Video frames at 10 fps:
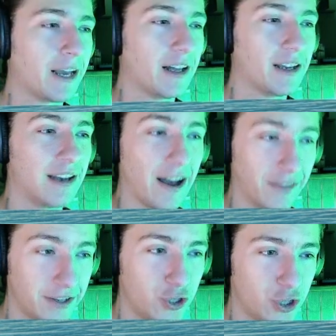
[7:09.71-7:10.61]
Now
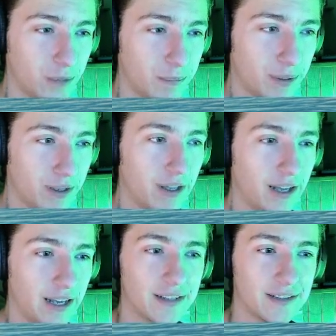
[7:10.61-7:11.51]
this ship
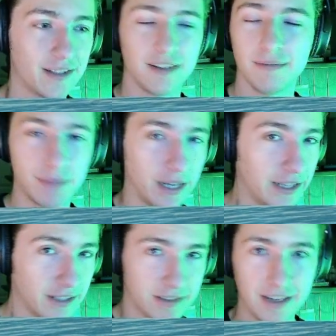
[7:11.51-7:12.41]
is
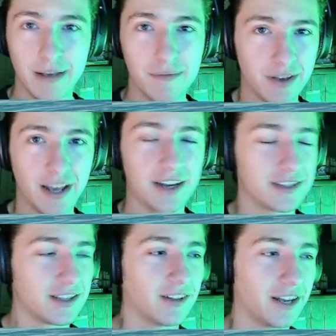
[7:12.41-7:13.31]
in the same vein
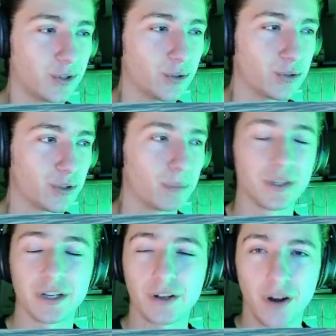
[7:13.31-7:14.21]
as the light cruiser, but
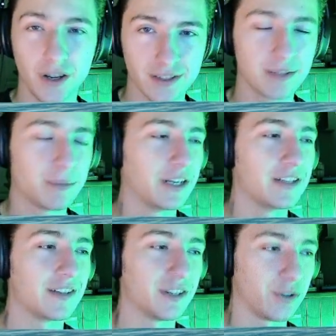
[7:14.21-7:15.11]
the cost limit
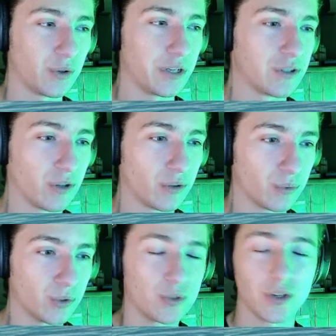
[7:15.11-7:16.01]
is increased. So the
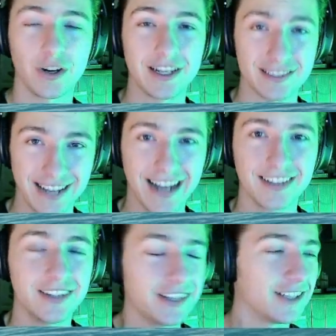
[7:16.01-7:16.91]
rules are
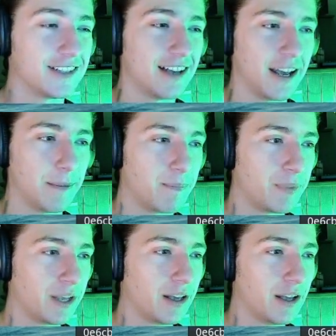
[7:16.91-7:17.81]
exactly the same.
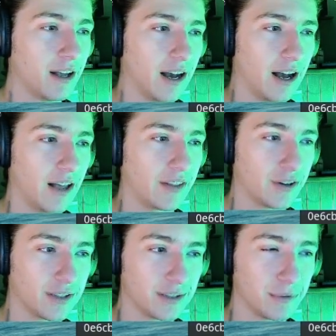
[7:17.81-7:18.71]
The
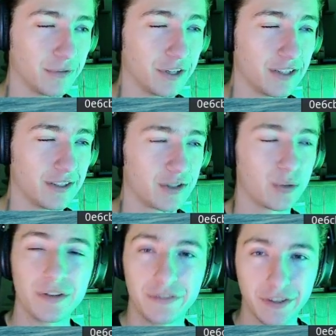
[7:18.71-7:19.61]
cost limit for these is
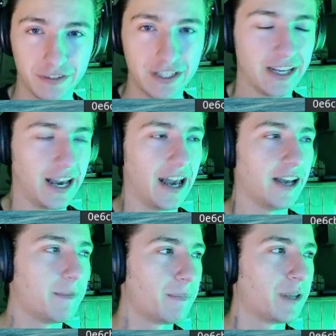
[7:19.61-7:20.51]

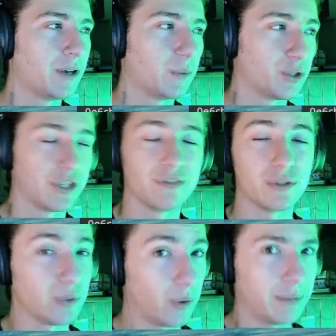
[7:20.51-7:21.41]
350k, which gives
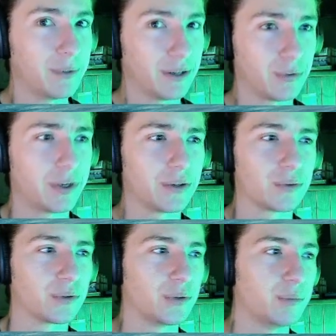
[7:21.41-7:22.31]
you quite a bit of wiggle
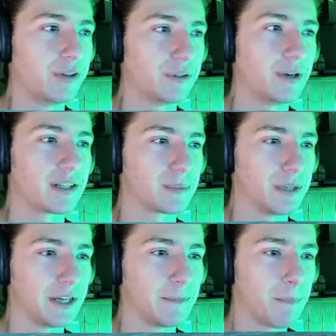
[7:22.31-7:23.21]
room, if you ask me.